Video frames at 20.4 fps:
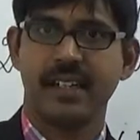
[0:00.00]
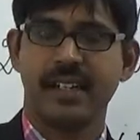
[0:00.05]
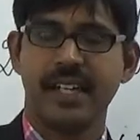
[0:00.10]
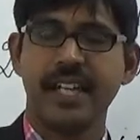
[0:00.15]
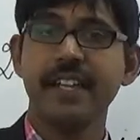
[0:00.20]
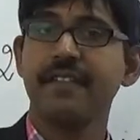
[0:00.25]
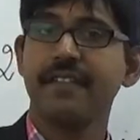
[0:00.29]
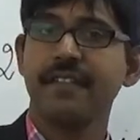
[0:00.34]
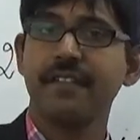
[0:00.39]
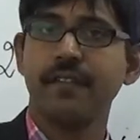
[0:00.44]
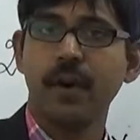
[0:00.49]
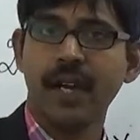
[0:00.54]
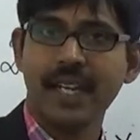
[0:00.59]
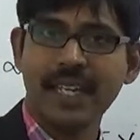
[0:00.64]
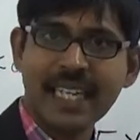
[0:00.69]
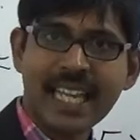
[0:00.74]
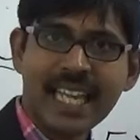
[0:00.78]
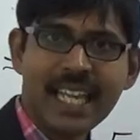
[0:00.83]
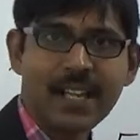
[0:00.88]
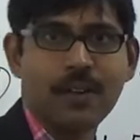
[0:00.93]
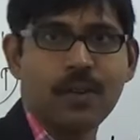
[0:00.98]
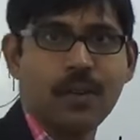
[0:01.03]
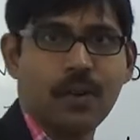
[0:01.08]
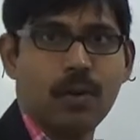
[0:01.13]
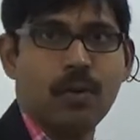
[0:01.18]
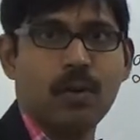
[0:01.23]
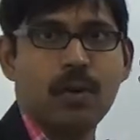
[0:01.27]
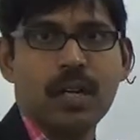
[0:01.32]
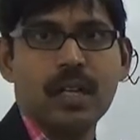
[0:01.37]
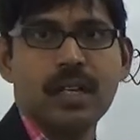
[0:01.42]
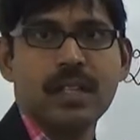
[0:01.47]
if only you
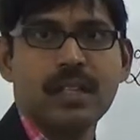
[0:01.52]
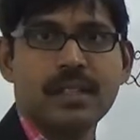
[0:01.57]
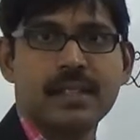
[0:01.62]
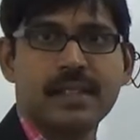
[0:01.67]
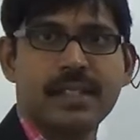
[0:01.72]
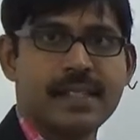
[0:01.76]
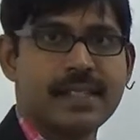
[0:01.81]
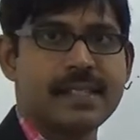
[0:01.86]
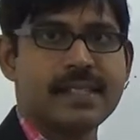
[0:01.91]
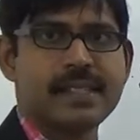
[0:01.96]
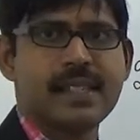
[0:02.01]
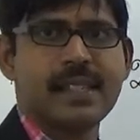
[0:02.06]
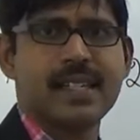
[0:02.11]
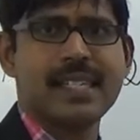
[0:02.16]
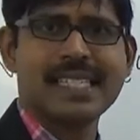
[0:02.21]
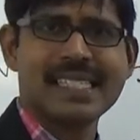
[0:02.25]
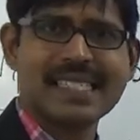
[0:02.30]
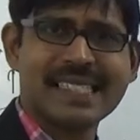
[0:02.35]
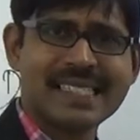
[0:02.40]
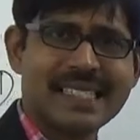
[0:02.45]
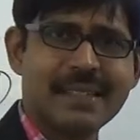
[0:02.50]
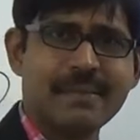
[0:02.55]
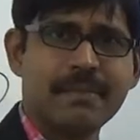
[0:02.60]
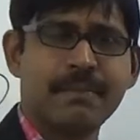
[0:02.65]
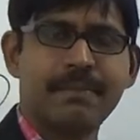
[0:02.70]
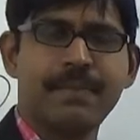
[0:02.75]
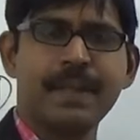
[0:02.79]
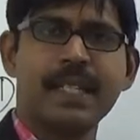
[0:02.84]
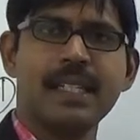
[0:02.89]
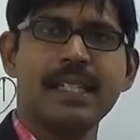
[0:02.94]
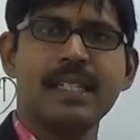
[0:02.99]
know this
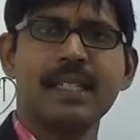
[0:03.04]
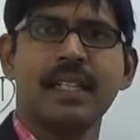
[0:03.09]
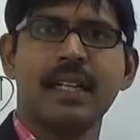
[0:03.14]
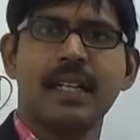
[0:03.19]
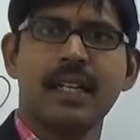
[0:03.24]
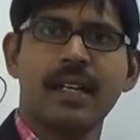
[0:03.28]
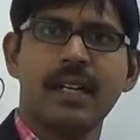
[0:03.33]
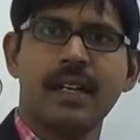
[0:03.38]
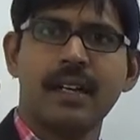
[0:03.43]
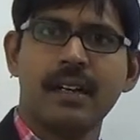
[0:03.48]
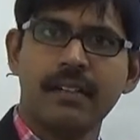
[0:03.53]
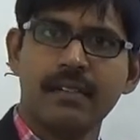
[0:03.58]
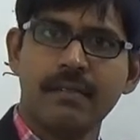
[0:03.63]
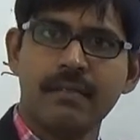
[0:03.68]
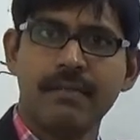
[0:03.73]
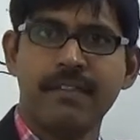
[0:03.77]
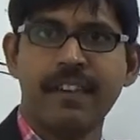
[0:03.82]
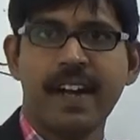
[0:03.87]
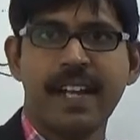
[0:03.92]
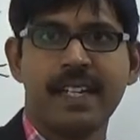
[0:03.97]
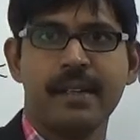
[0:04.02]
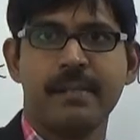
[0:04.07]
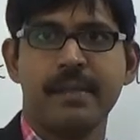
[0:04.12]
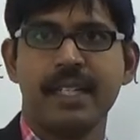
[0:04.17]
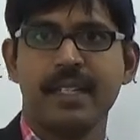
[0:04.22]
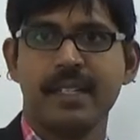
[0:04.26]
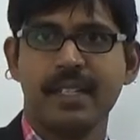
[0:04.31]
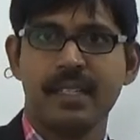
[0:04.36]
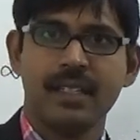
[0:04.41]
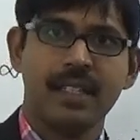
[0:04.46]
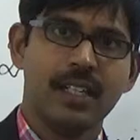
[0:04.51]
simple
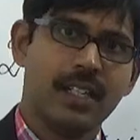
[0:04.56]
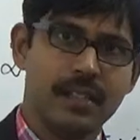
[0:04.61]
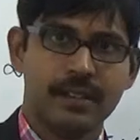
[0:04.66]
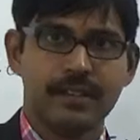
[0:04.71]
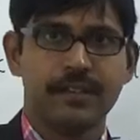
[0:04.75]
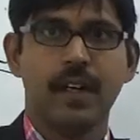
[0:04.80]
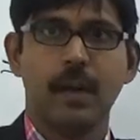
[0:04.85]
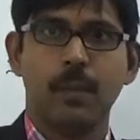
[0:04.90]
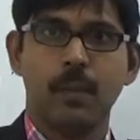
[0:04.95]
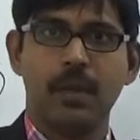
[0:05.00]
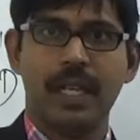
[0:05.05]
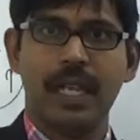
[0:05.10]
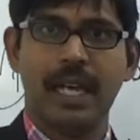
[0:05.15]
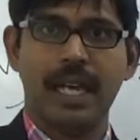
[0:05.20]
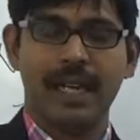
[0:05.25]
fundamental formula.